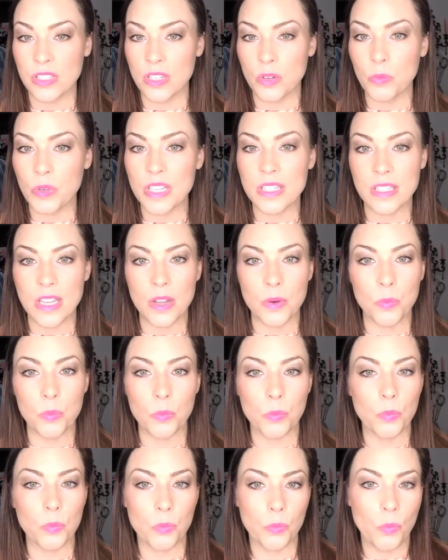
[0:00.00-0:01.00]
And we said,
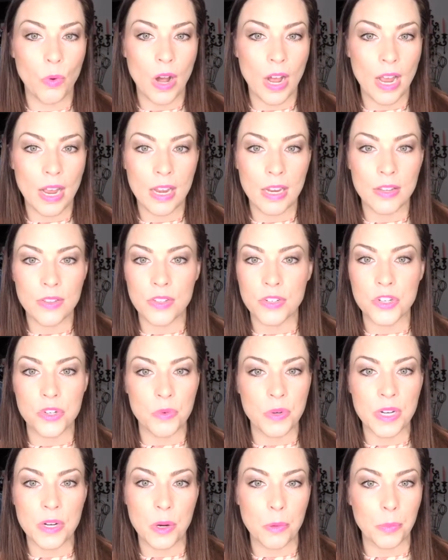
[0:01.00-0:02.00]
why the
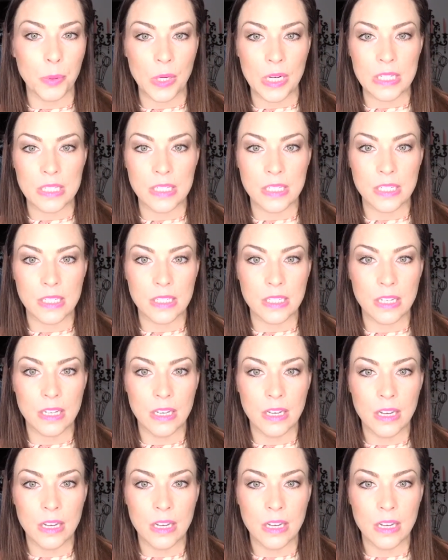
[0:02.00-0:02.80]
Dorito prints?